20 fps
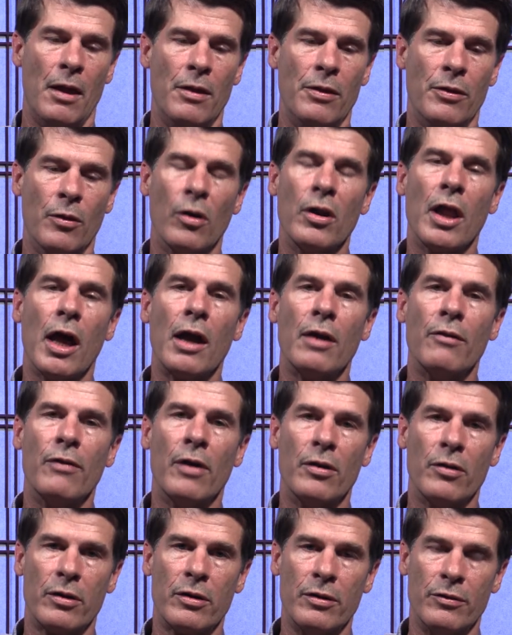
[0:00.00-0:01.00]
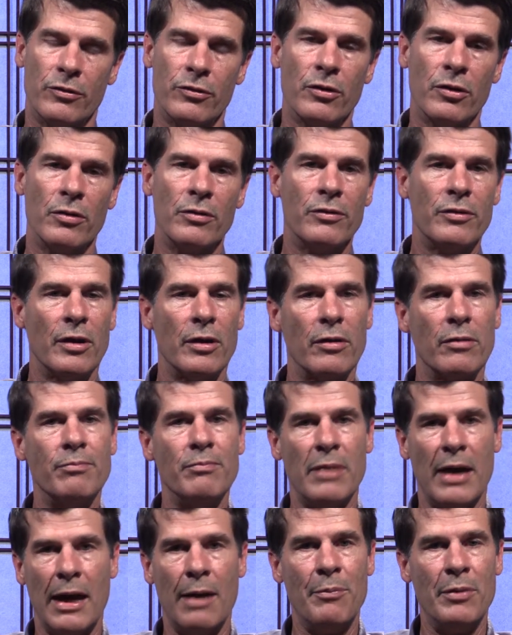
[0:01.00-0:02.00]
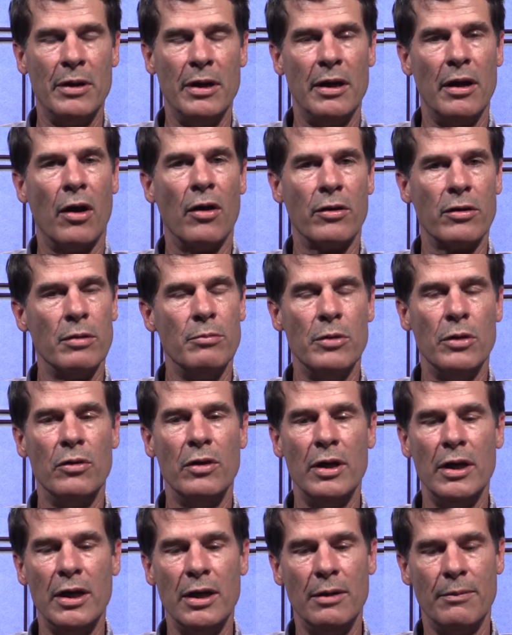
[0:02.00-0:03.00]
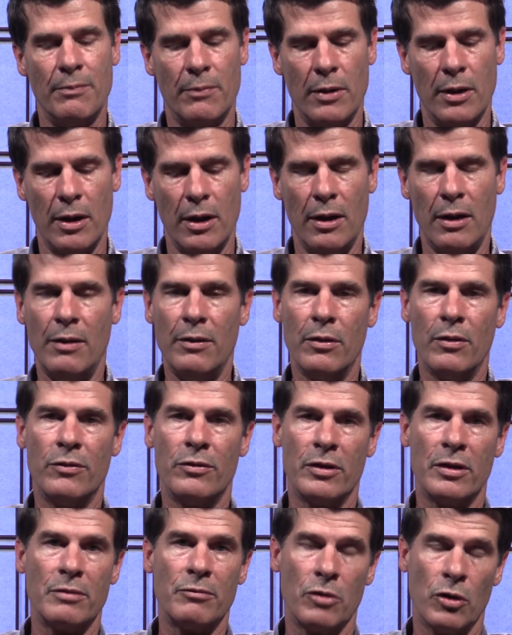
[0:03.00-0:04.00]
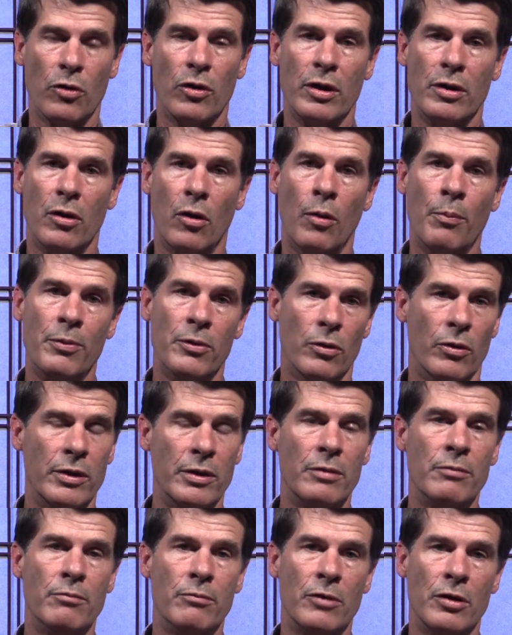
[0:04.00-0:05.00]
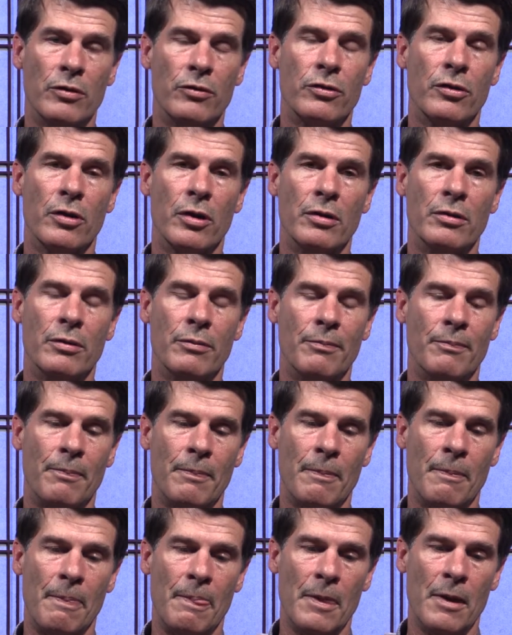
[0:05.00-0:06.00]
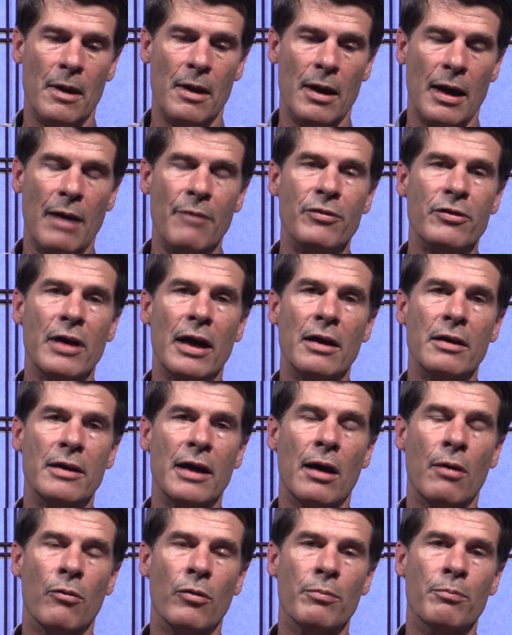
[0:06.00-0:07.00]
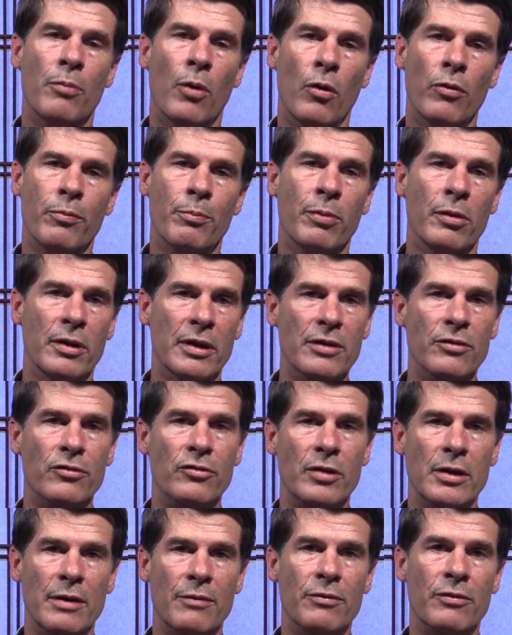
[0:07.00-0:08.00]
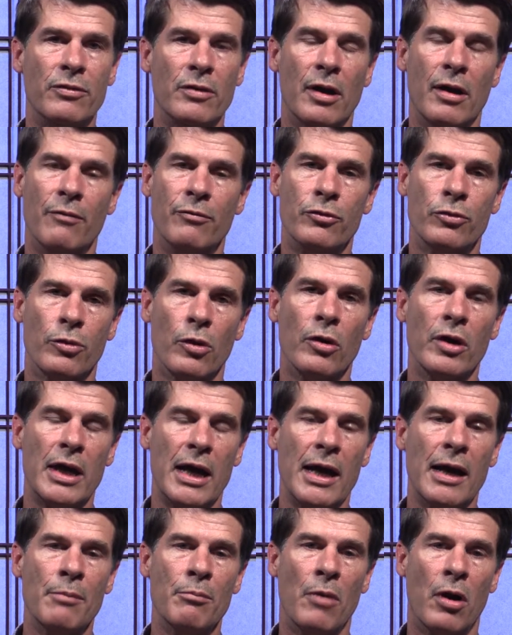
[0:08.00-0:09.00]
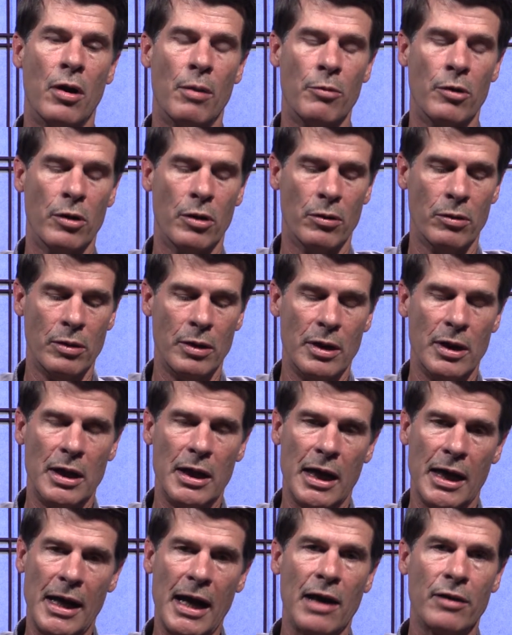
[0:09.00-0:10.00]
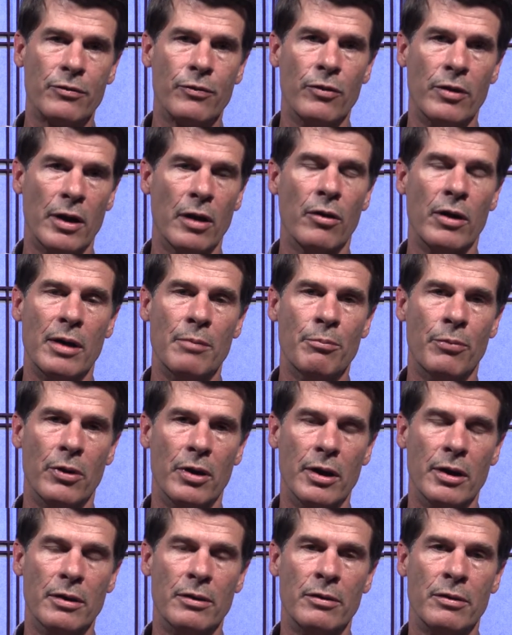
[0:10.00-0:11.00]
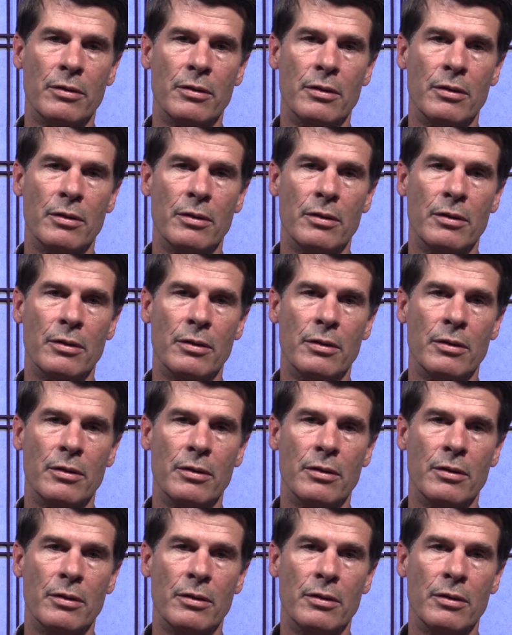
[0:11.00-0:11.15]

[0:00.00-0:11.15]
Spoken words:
There are a lot of other concerns that are happening in our community. There's a current opioid concern. I've sat down with both police chiefs of Troy and Marlborough and asked for their input.